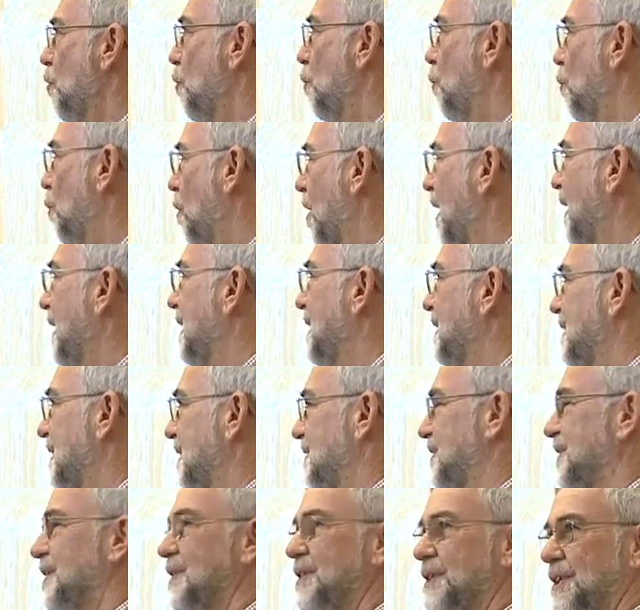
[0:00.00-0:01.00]
why
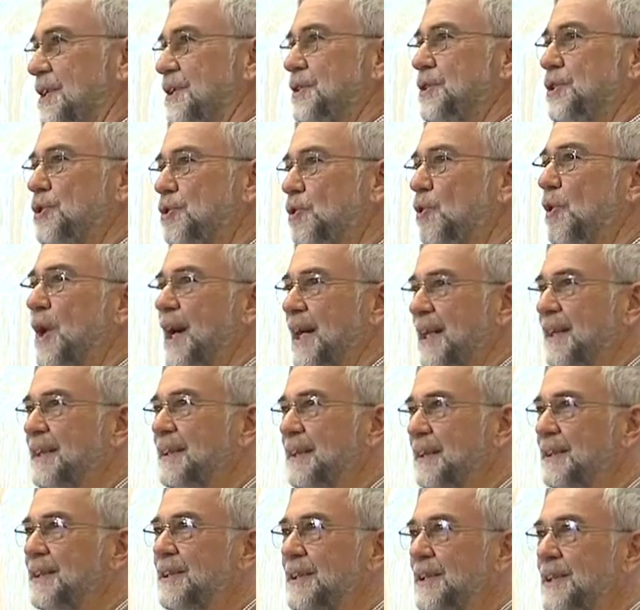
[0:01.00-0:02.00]
doesn't the
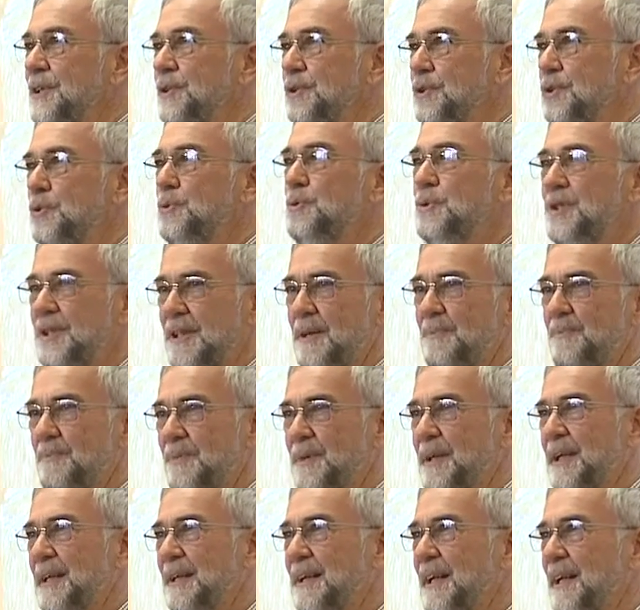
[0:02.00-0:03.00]
UN do
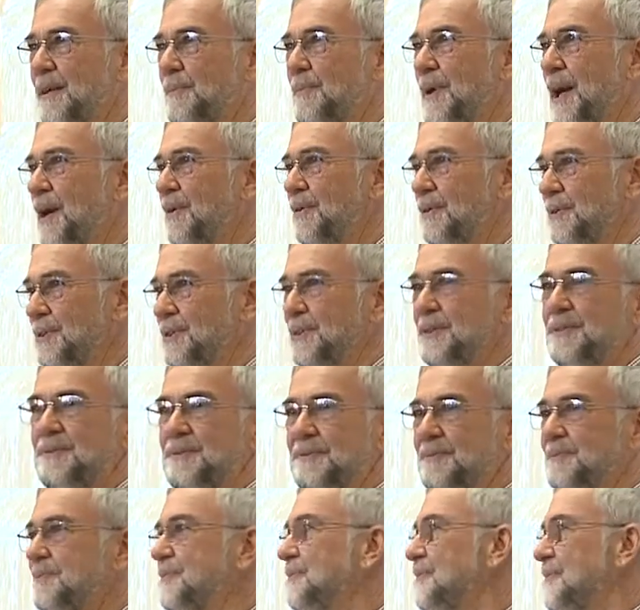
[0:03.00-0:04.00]
something about
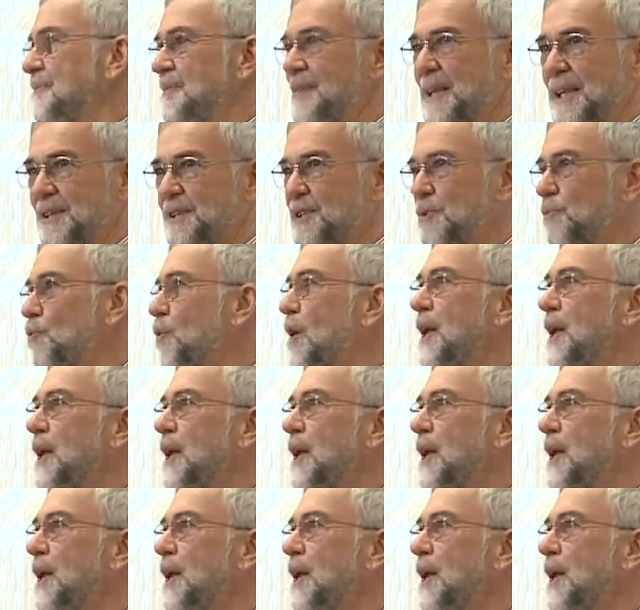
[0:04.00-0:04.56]
this?